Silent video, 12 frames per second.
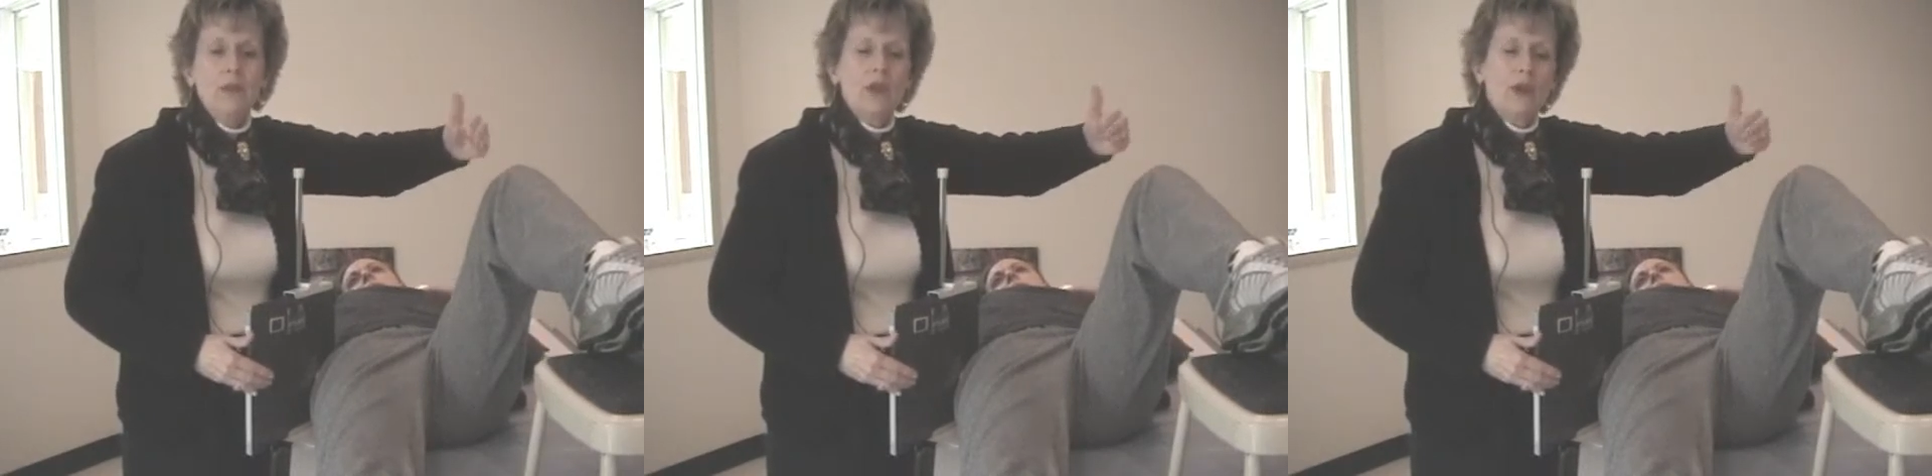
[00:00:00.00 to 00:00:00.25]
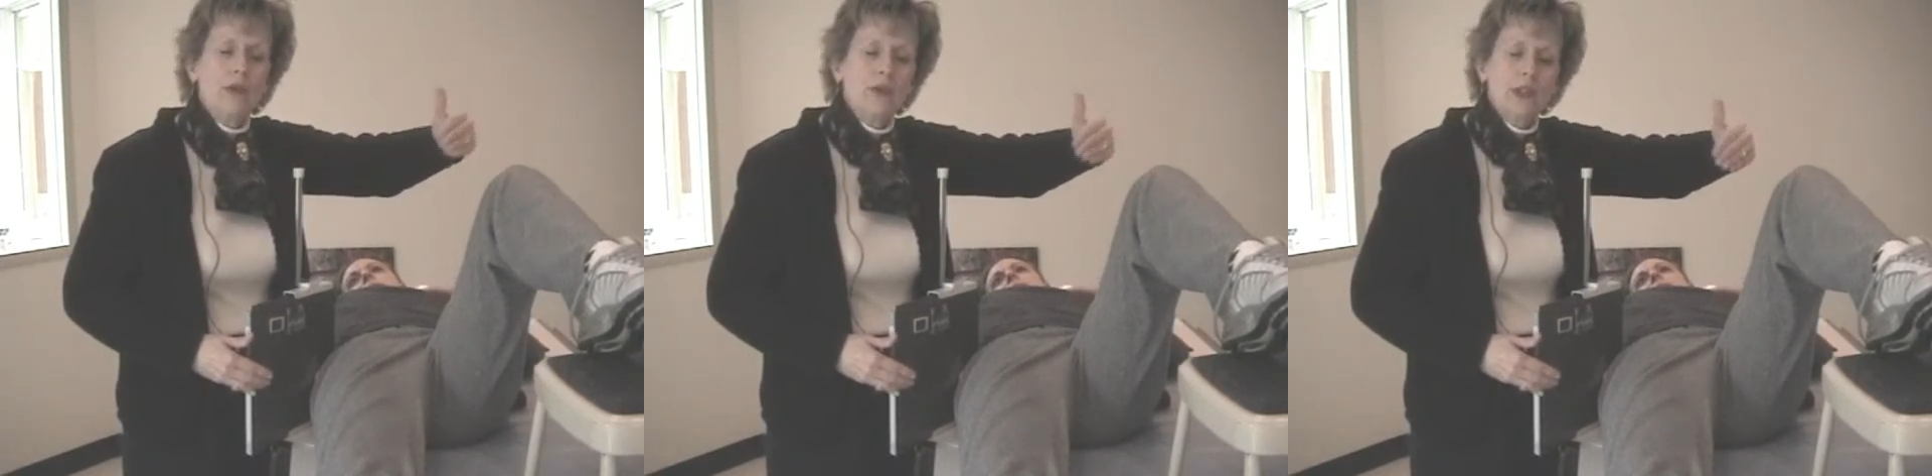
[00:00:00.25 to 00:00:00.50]
so
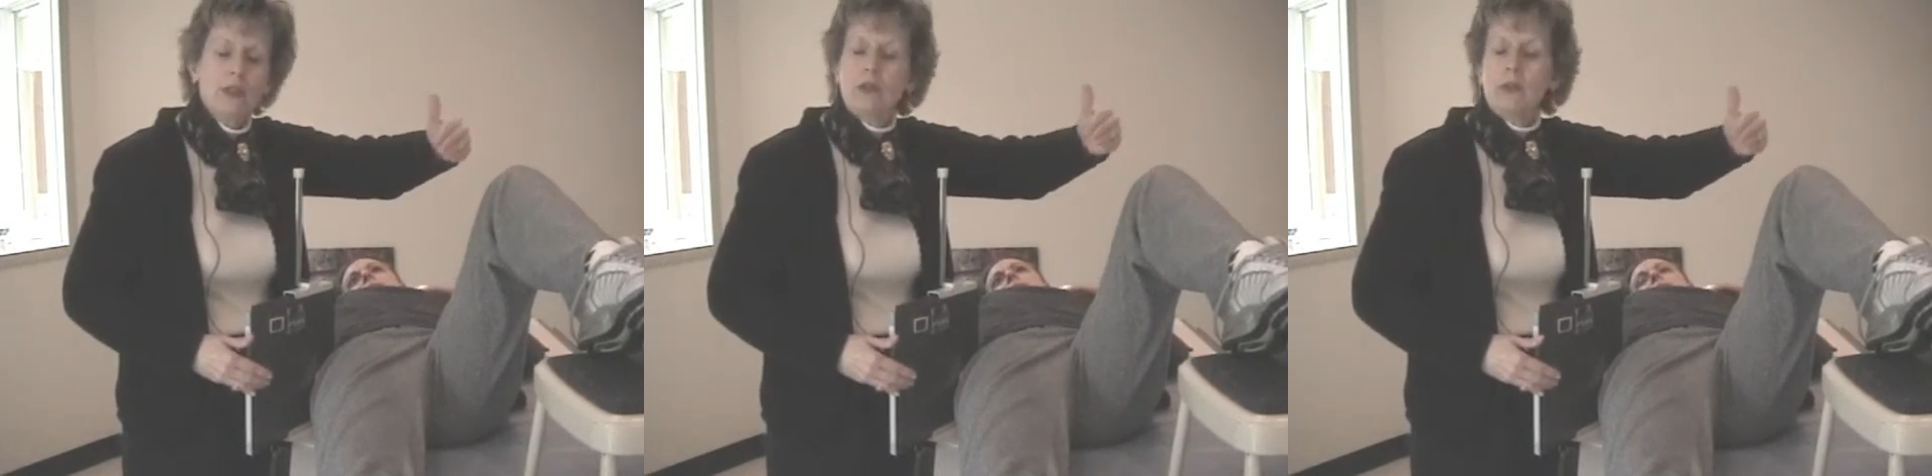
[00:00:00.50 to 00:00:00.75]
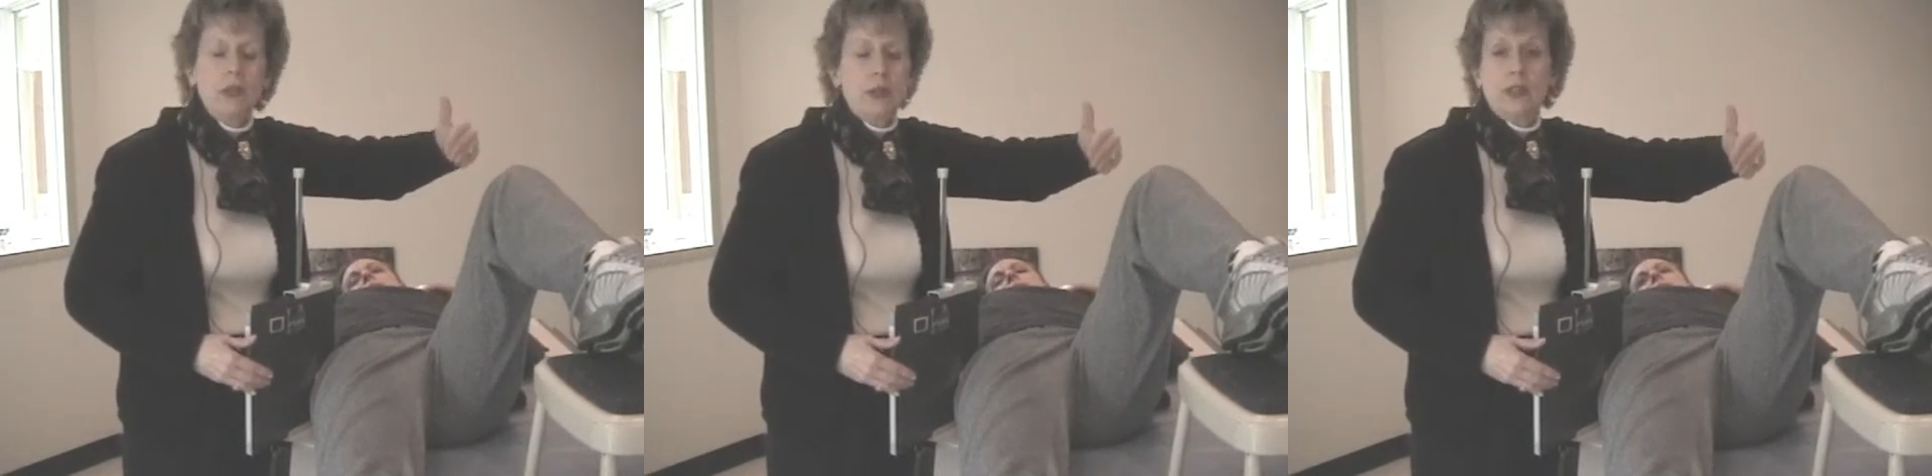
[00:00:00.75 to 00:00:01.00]
you just
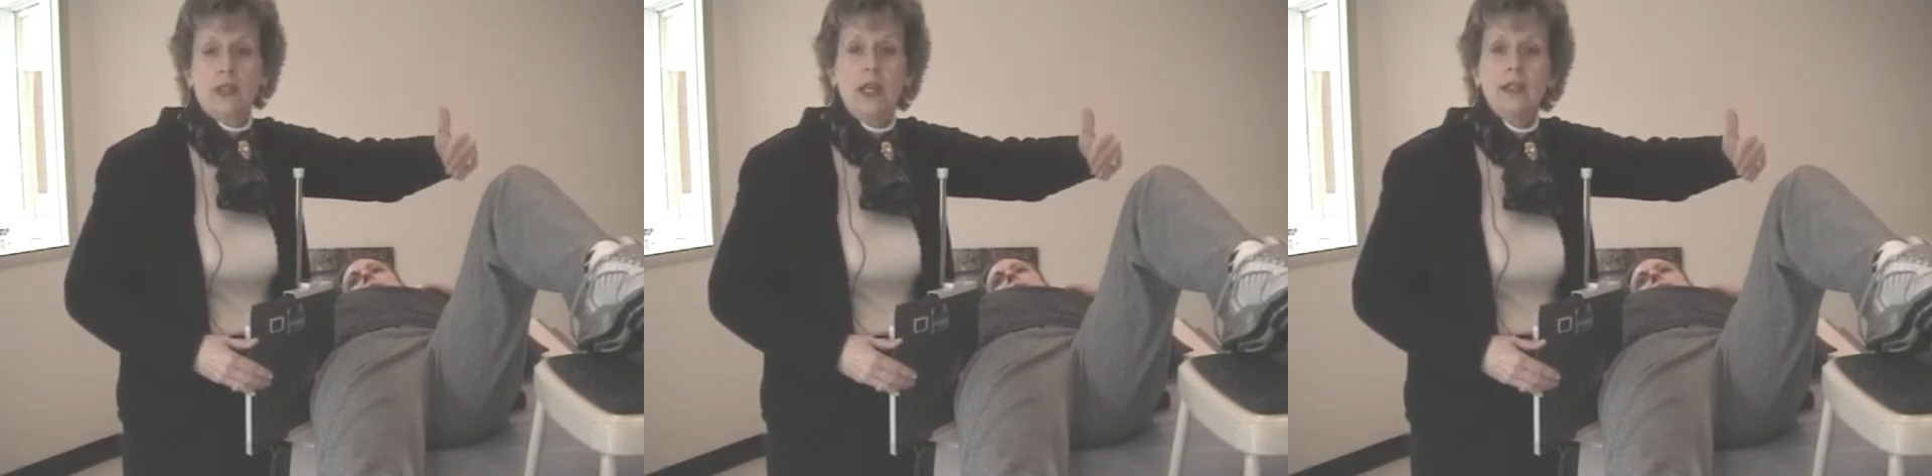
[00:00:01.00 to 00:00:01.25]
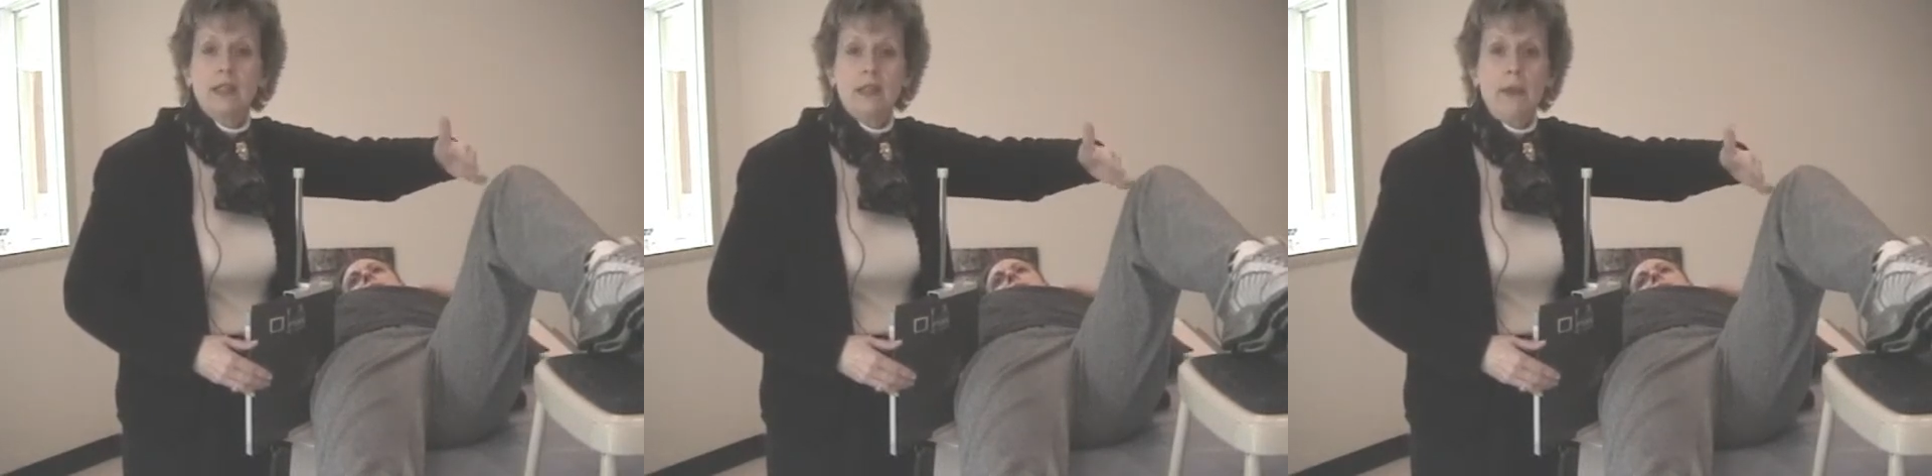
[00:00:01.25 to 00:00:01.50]
use the
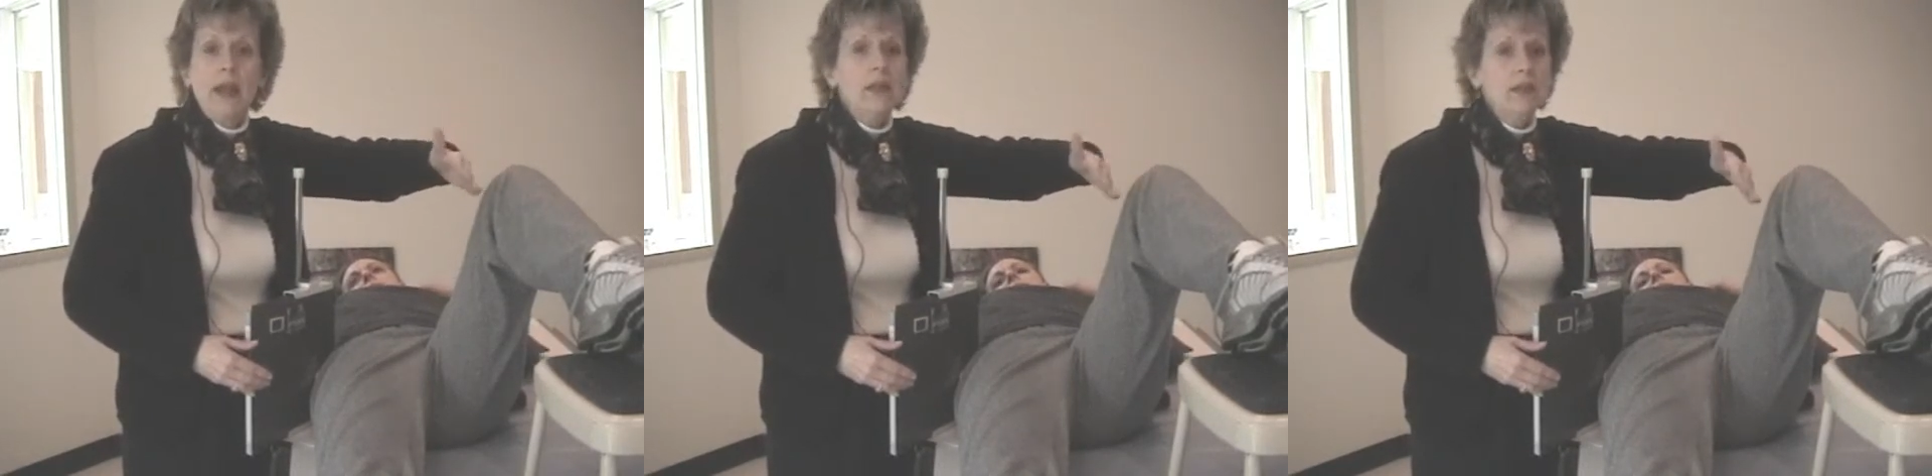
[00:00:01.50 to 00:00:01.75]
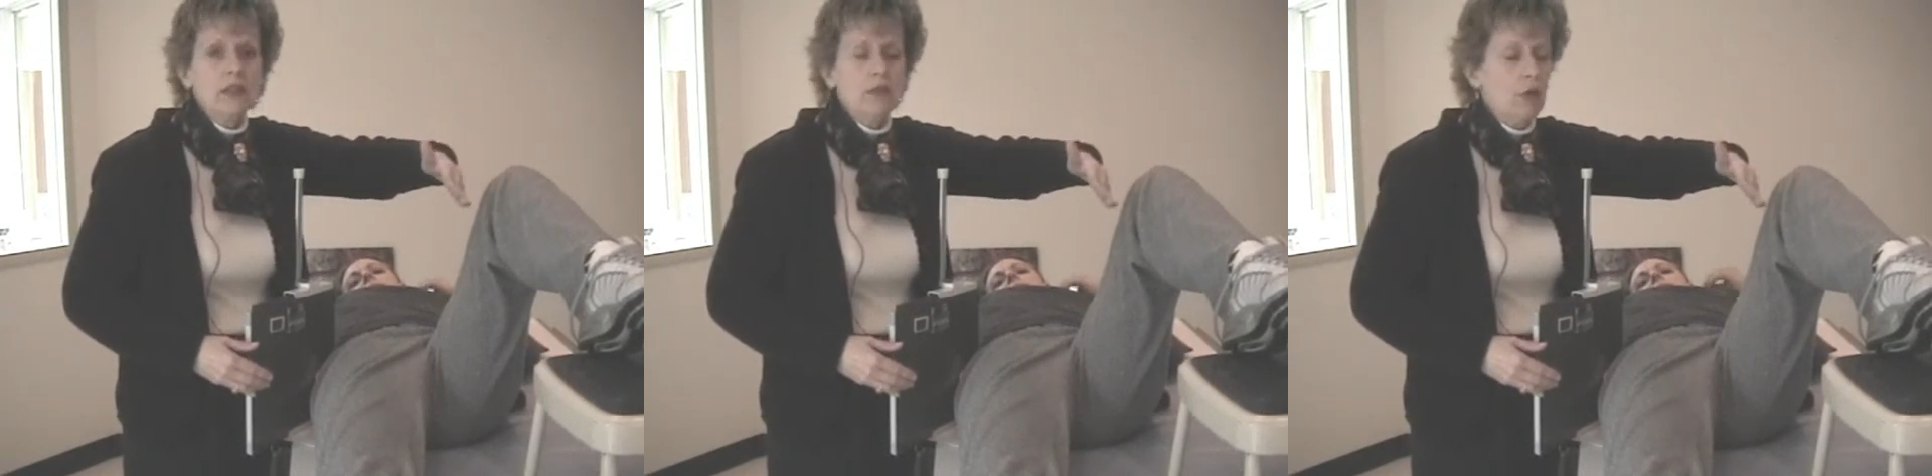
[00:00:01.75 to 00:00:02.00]
density
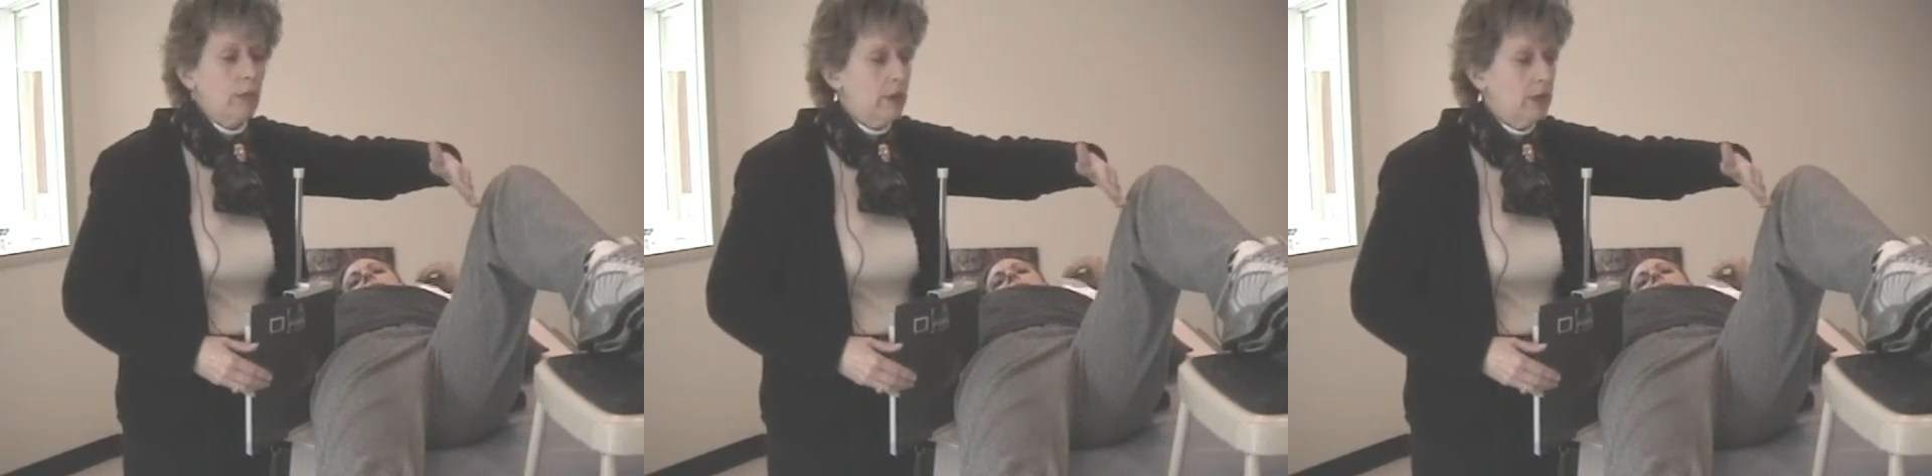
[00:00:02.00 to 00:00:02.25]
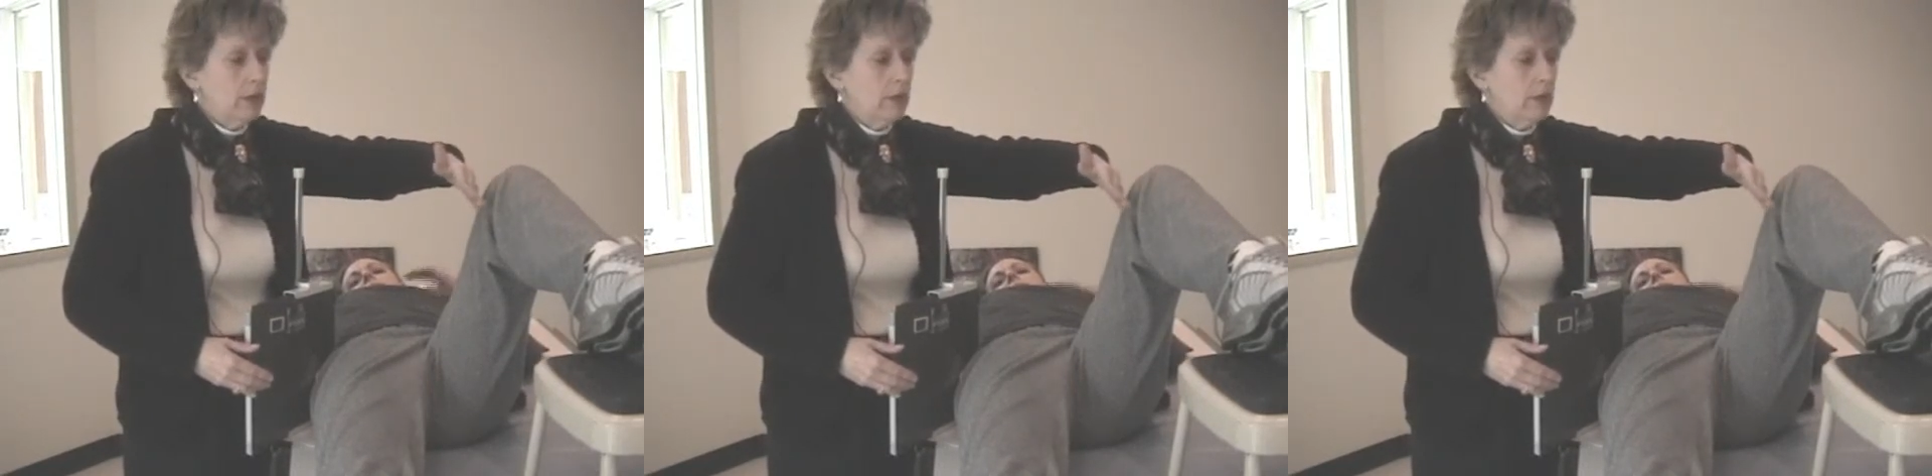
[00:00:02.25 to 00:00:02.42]
maintenance formula.